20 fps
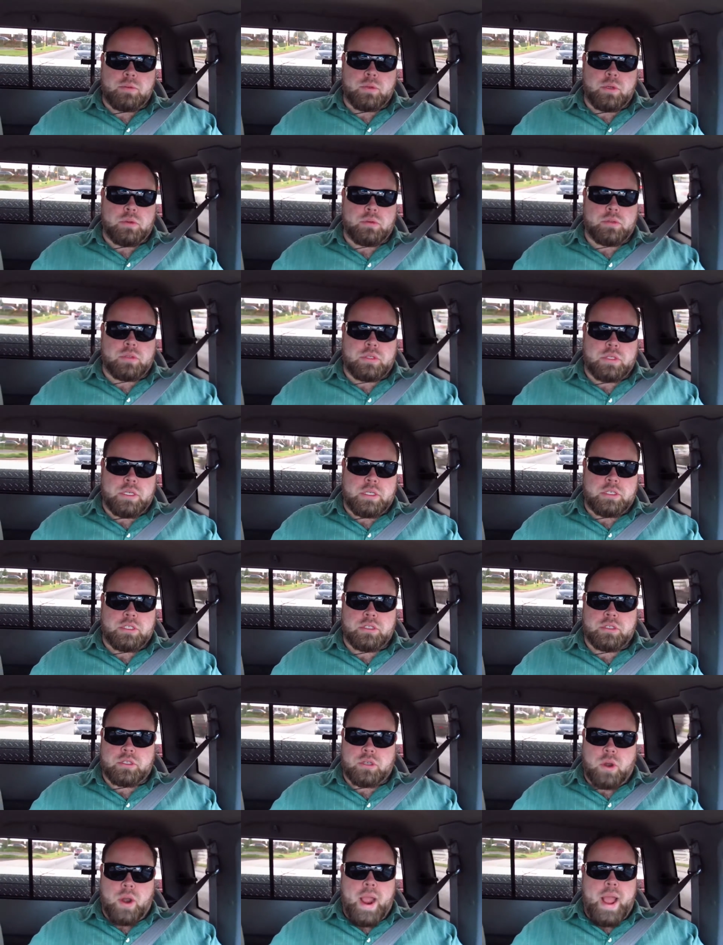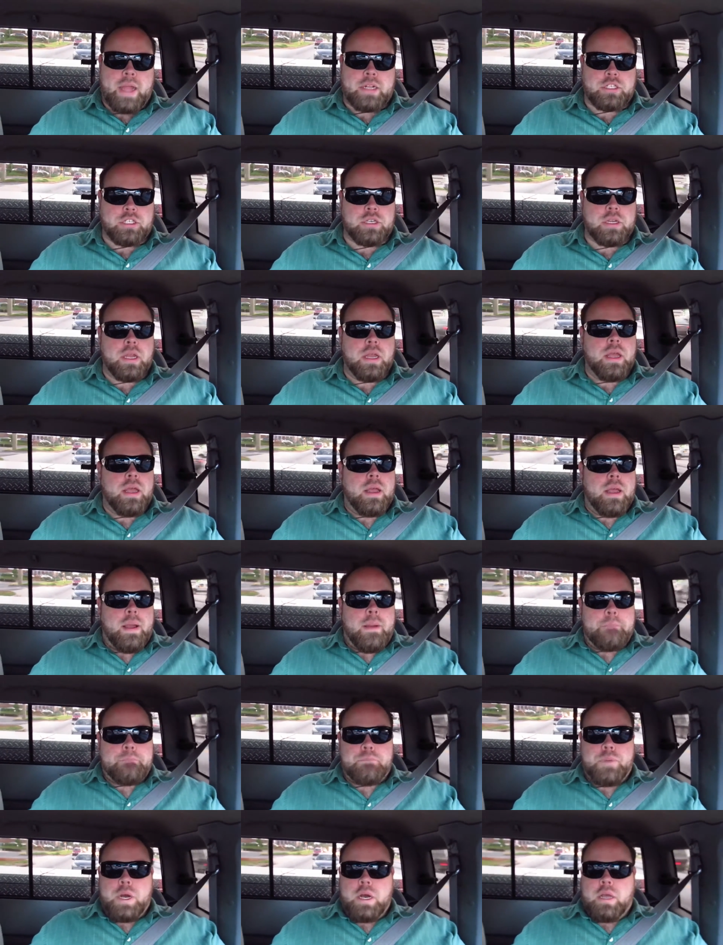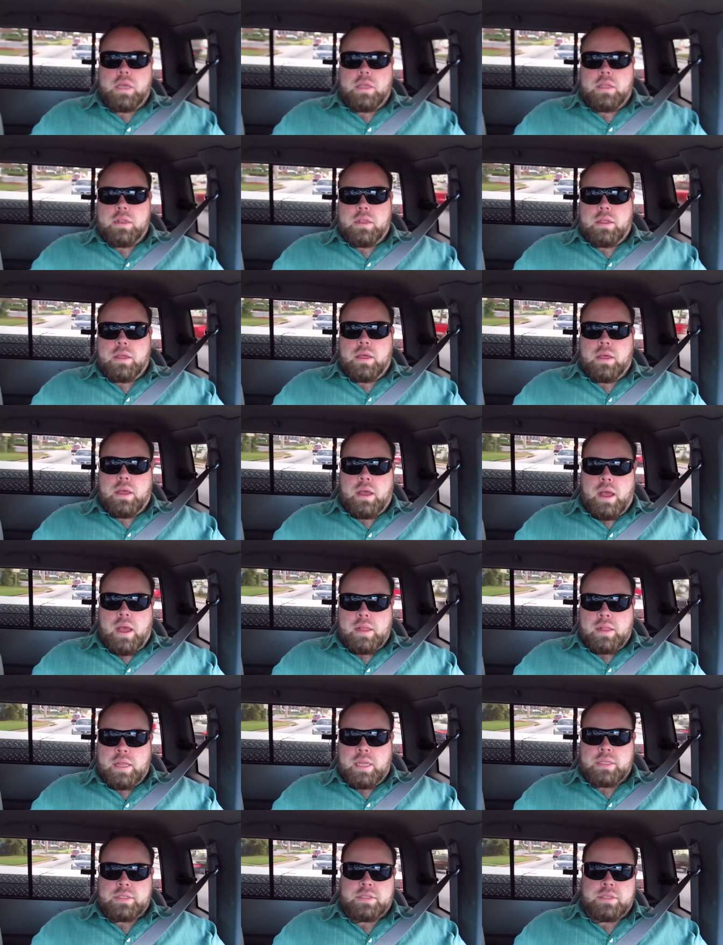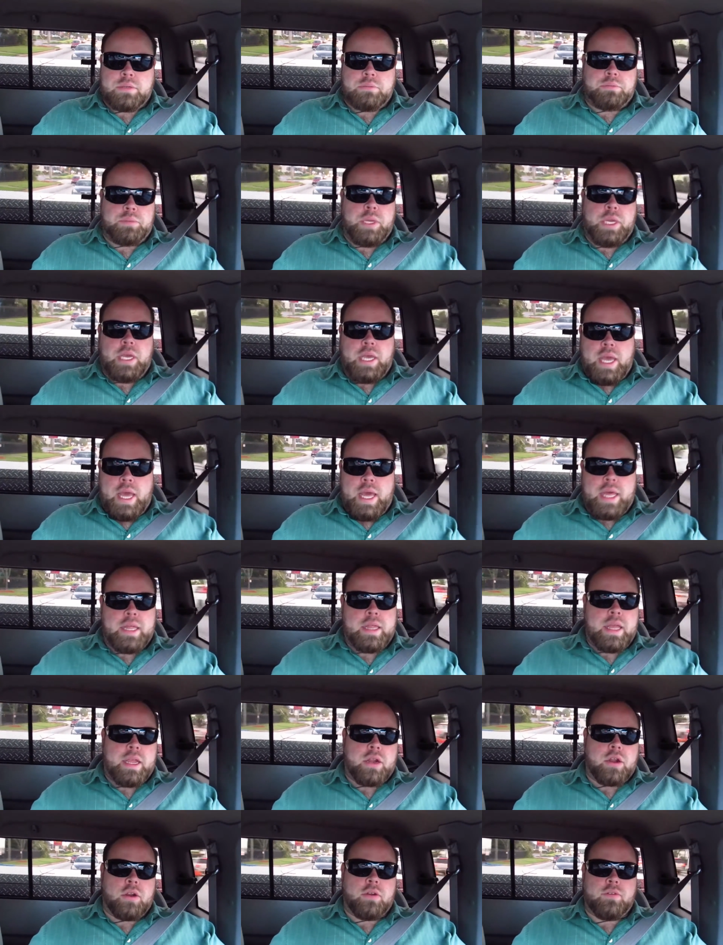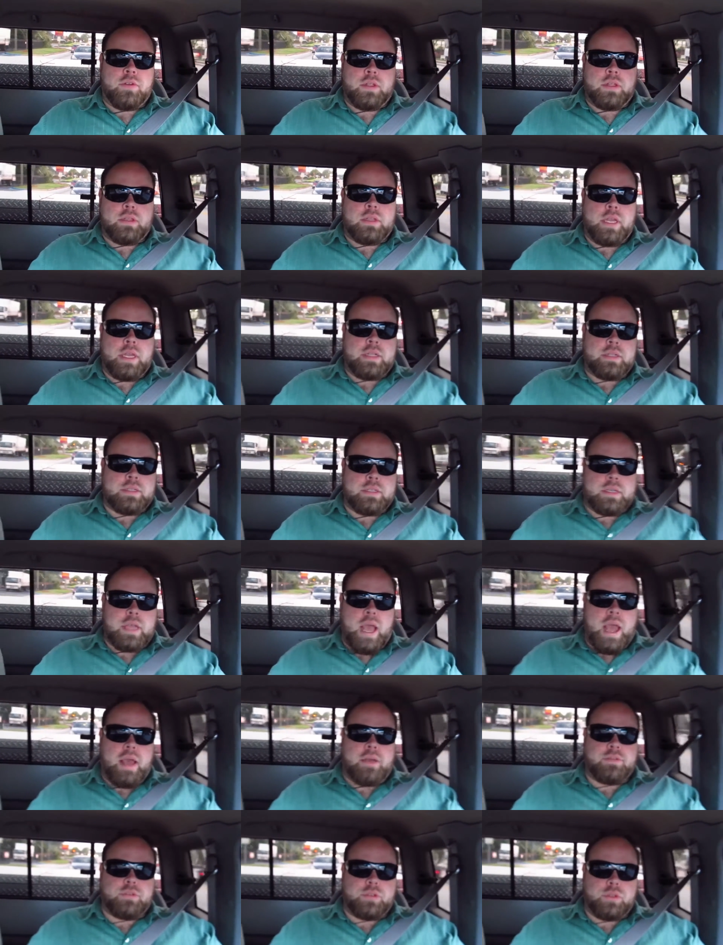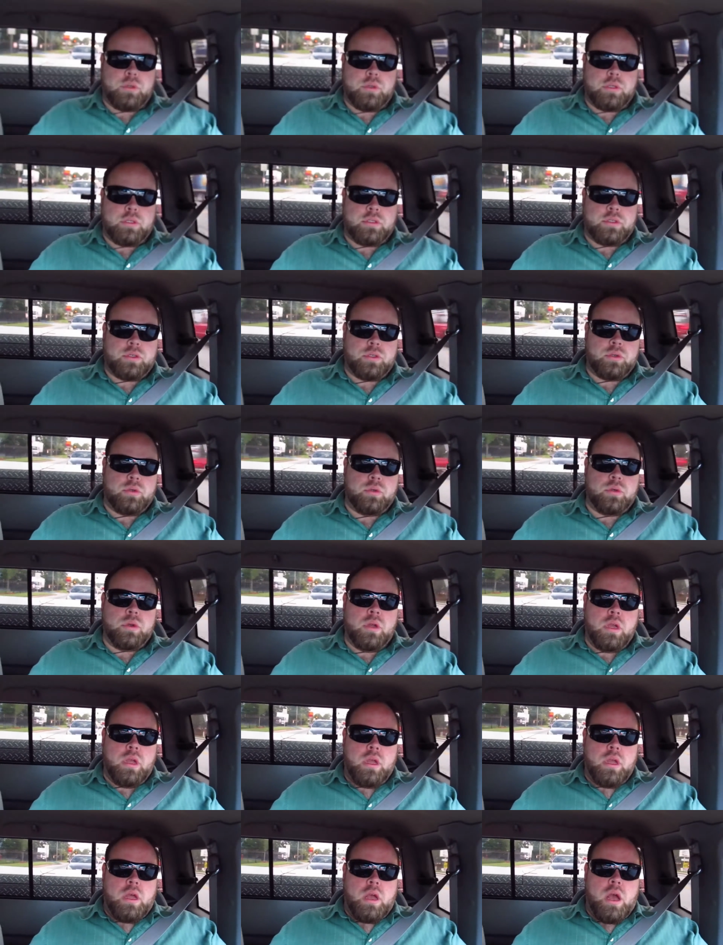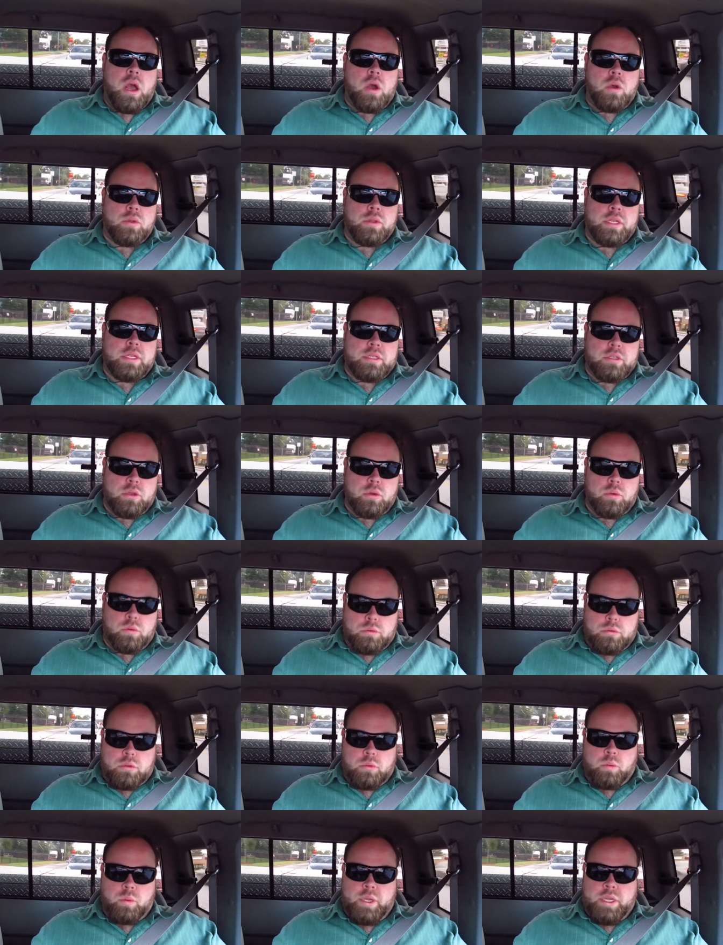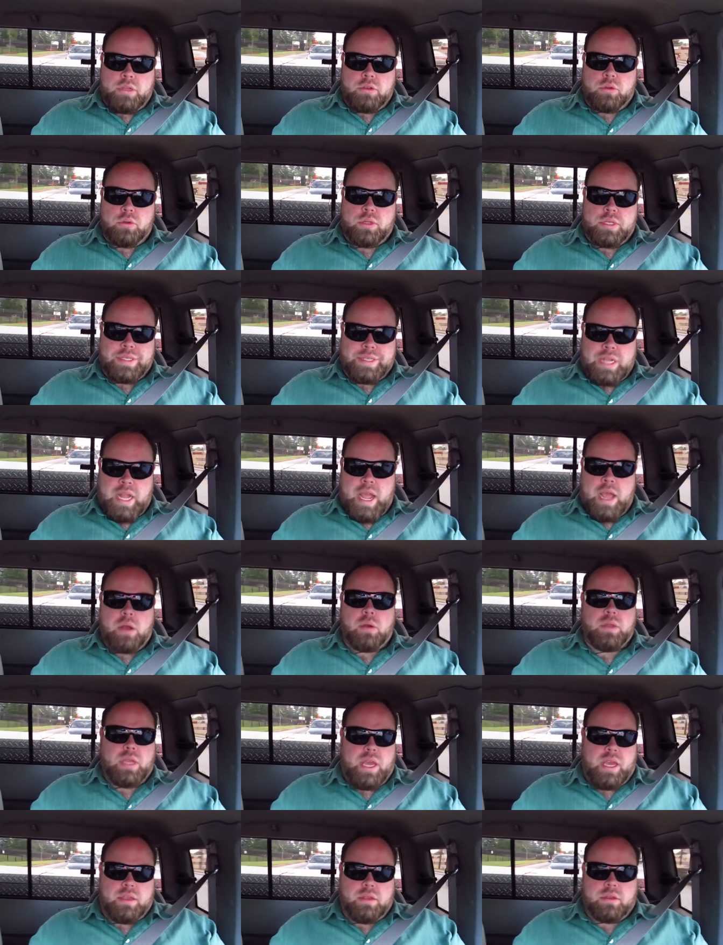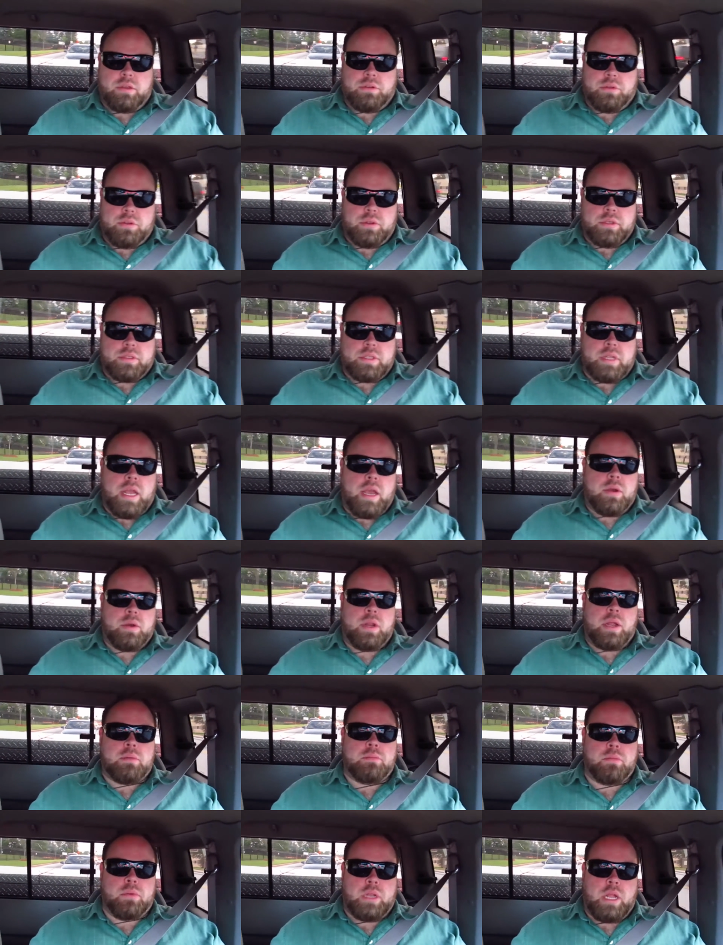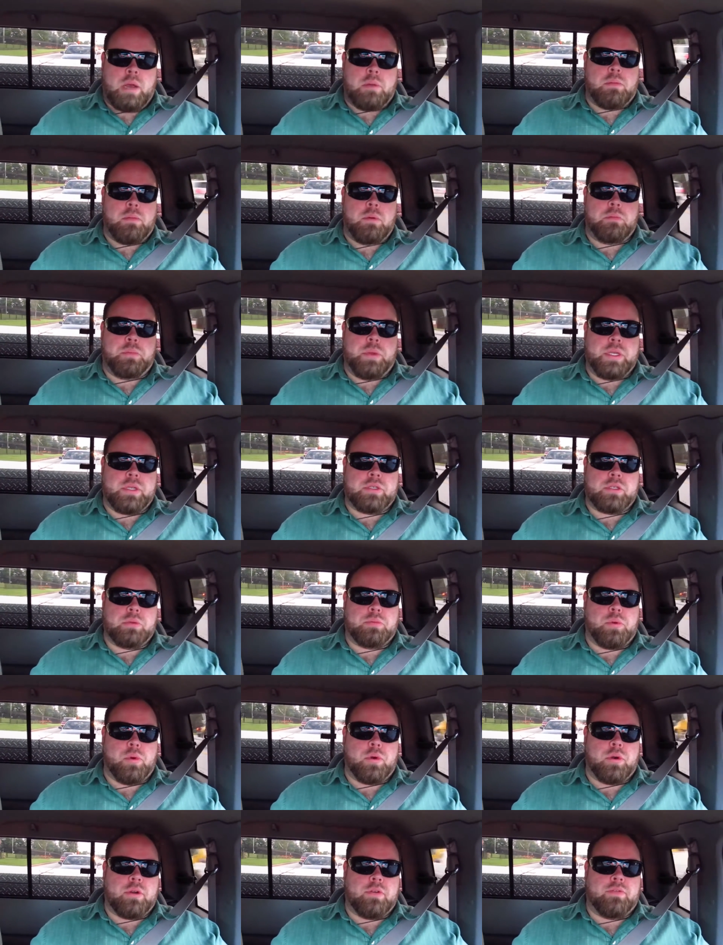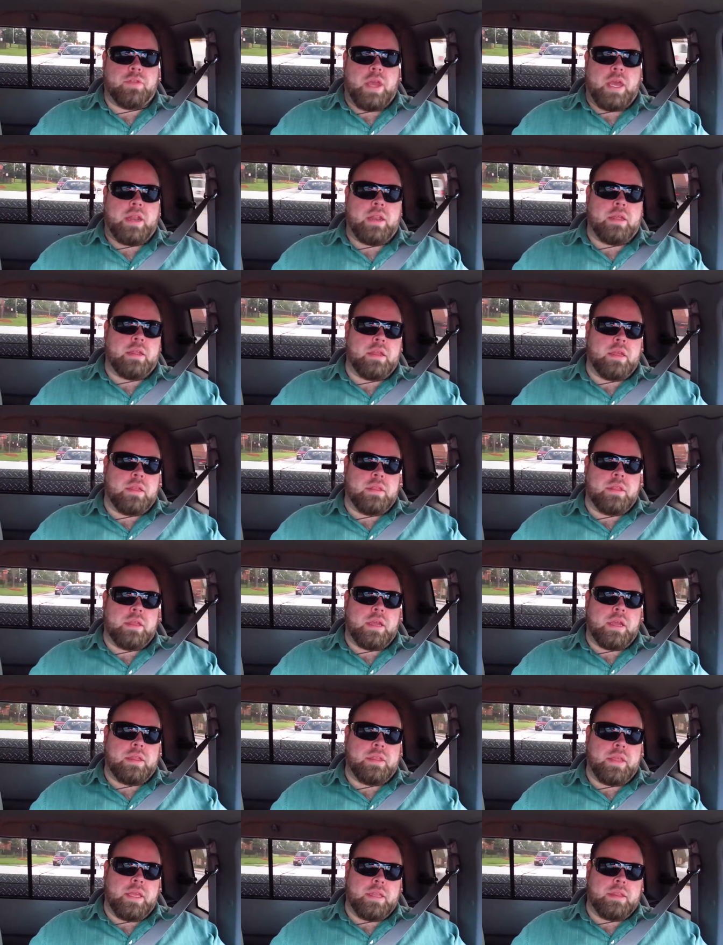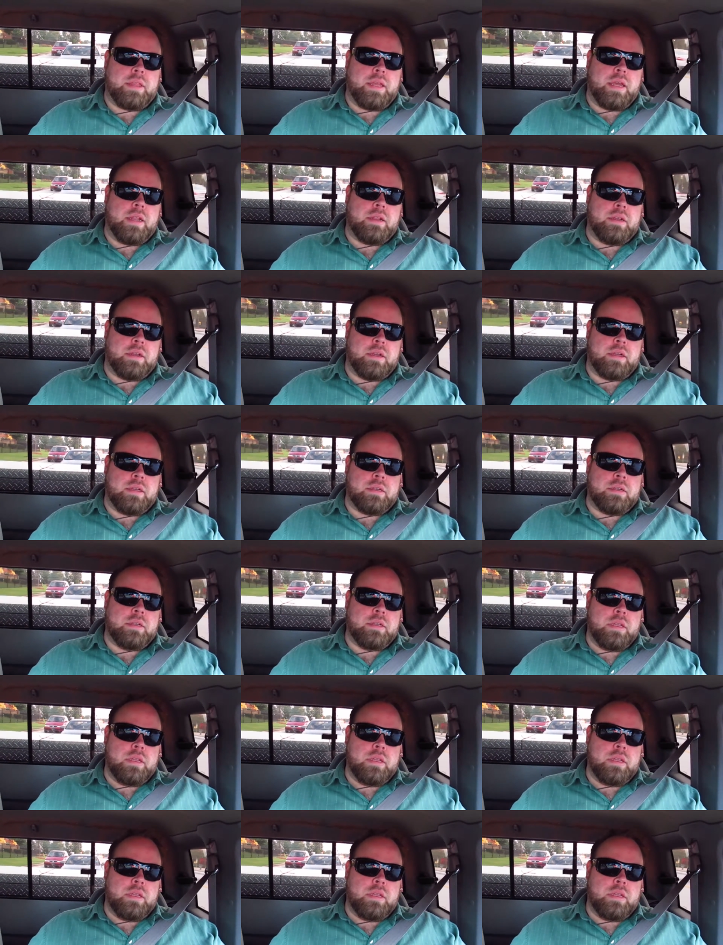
when I was teaching Scratch, but I like to be ahead of that curve and, and to have students who, oh, that you we can do this now. Yeah, you can do this now, and I'm and I'm a big supporter of that, and I I, th- I think that uh,